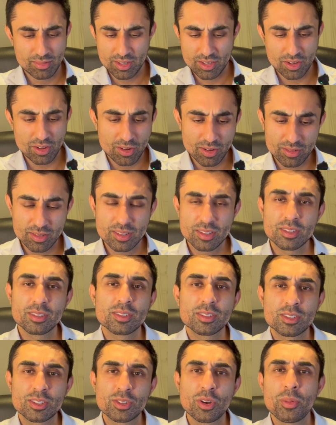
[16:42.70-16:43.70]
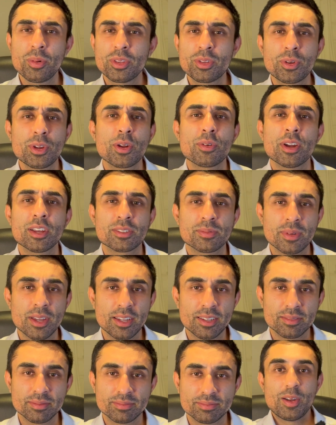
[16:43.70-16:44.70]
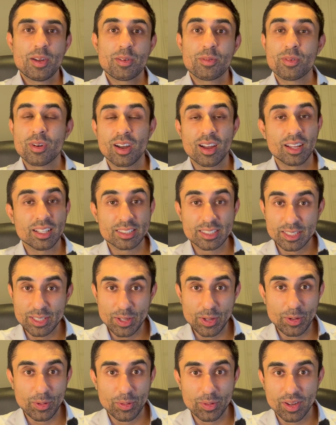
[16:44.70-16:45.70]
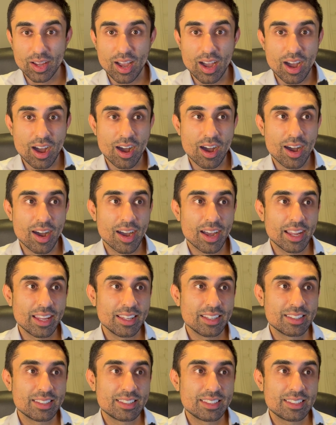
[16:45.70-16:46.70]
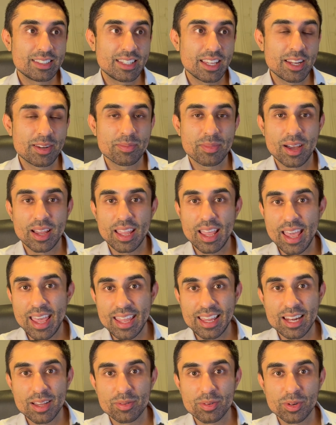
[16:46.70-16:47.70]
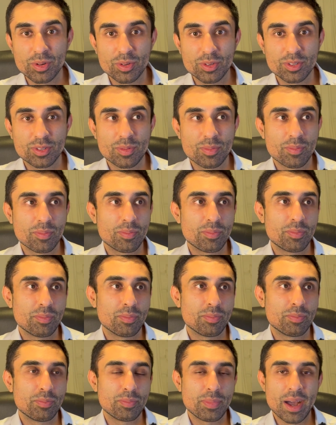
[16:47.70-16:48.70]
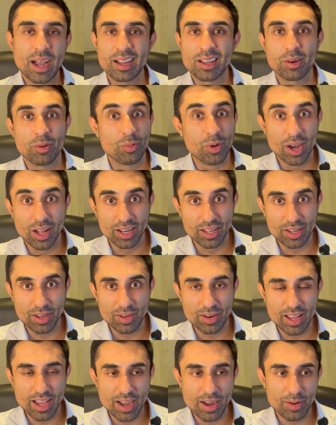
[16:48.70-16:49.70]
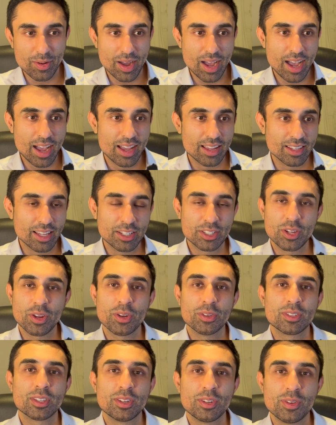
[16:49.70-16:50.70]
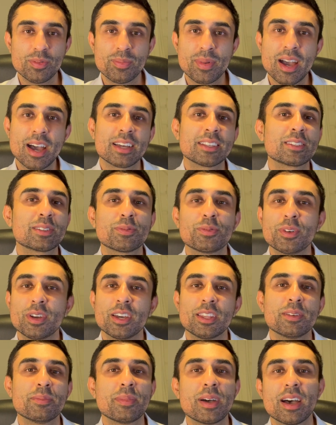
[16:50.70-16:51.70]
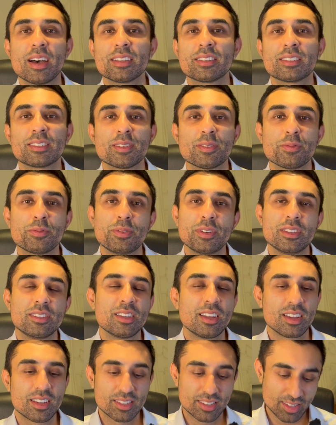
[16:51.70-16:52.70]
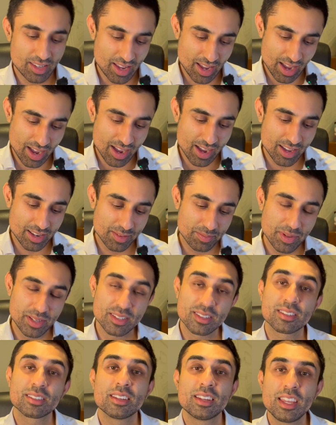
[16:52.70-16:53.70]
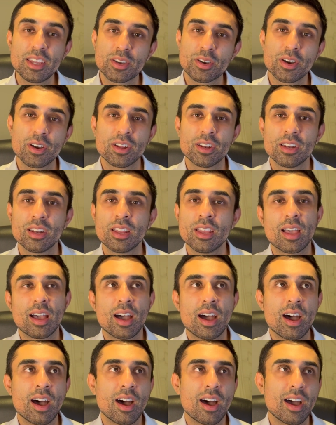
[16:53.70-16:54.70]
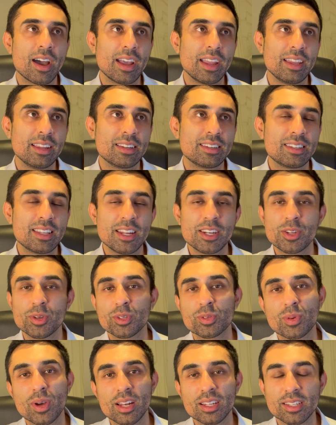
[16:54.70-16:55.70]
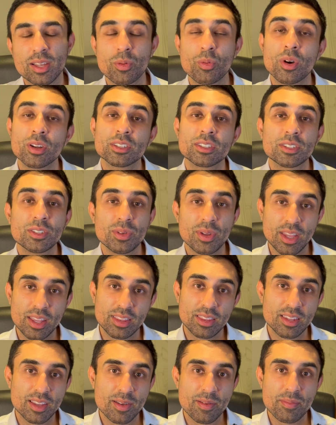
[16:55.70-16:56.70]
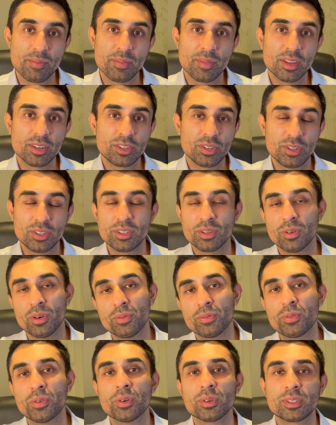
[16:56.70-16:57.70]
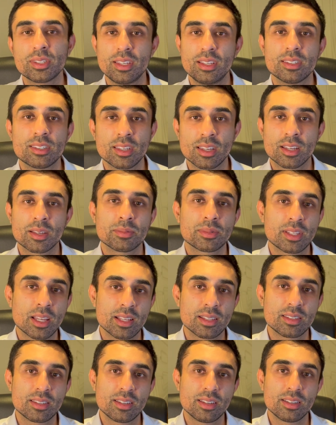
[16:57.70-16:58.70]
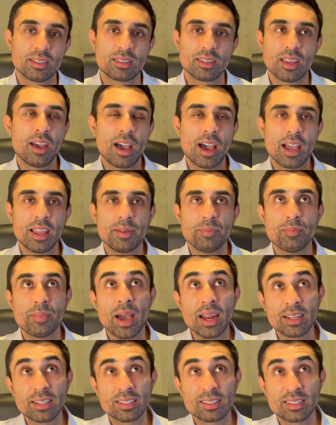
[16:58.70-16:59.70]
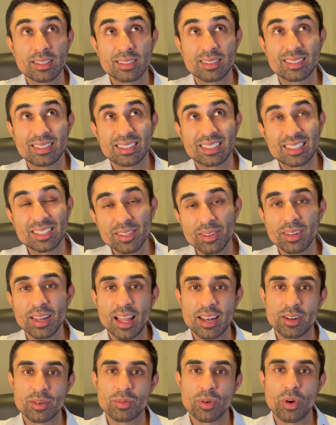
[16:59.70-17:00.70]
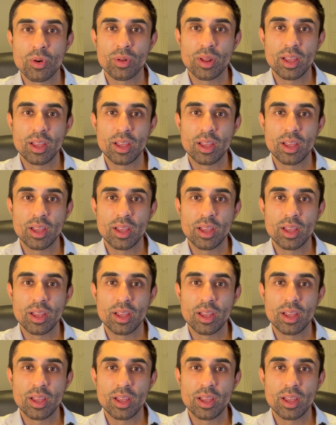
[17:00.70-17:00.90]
go on, talk me through your resume. Right, so I did my A-levels back a while ago now, and I chose to do maths, further maths, physics, and business and econ. I didn't do as well as I wanted to in them due to unforeseen circumstances. I managed to still land a role